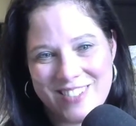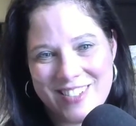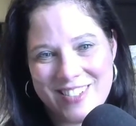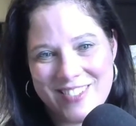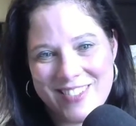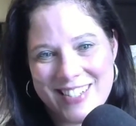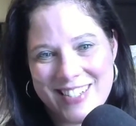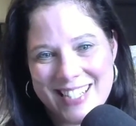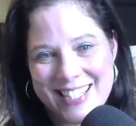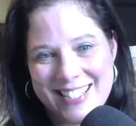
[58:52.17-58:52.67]
All
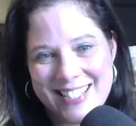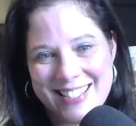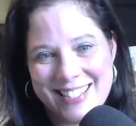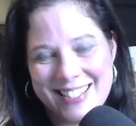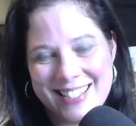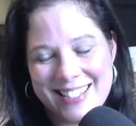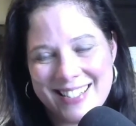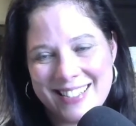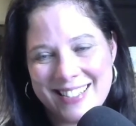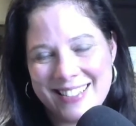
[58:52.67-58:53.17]

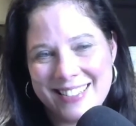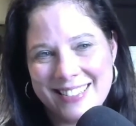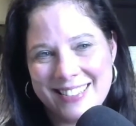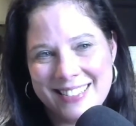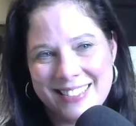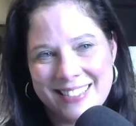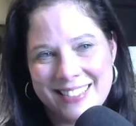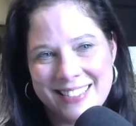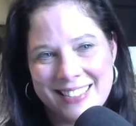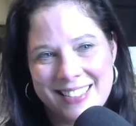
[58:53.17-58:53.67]
right.
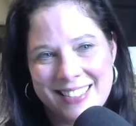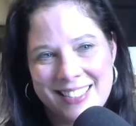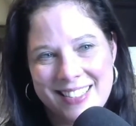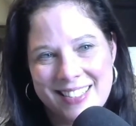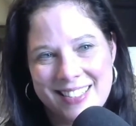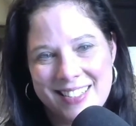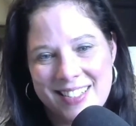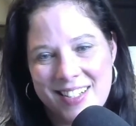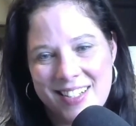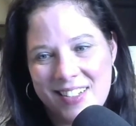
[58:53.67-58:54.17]

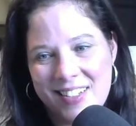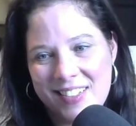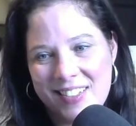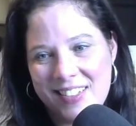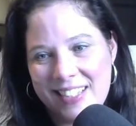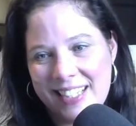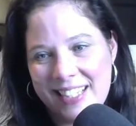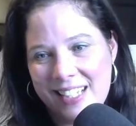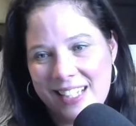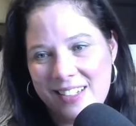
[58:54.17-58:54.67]
All
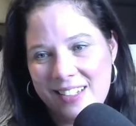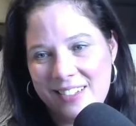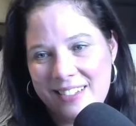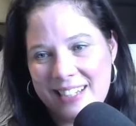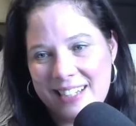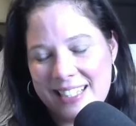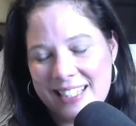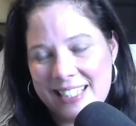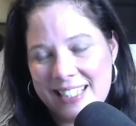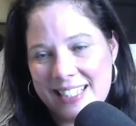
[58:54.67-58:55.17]
right, you
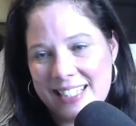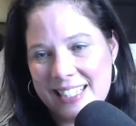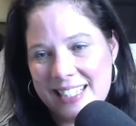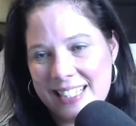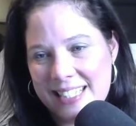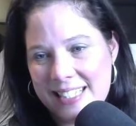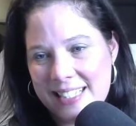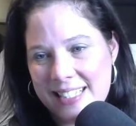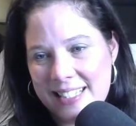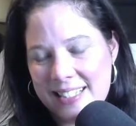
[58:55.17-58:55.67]

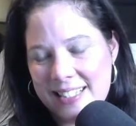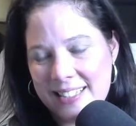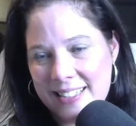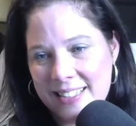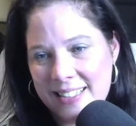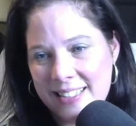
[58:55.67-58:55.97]
guys.